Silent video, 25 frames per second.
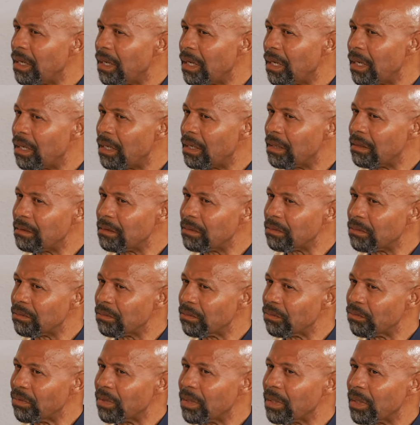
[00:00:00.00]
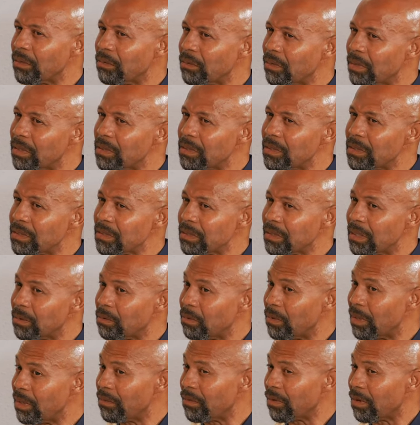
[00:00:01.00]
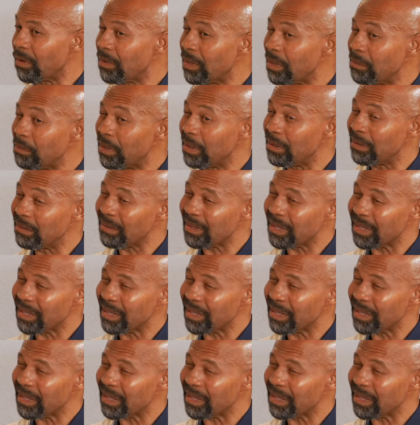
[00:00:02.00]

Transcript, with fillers: and really what it is that we've already been,